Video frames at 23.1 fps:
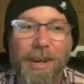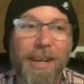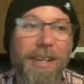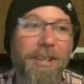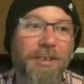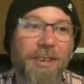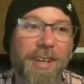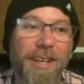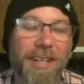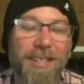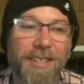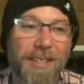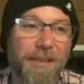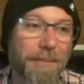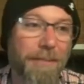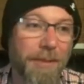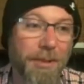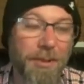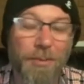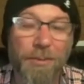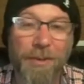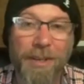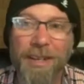I try and sit
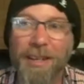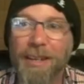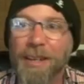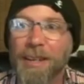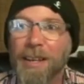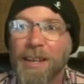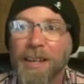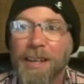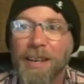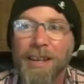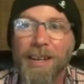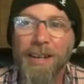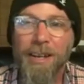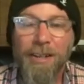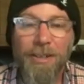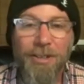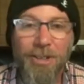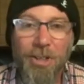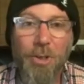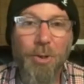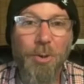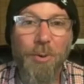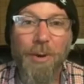between
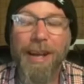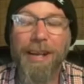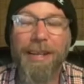two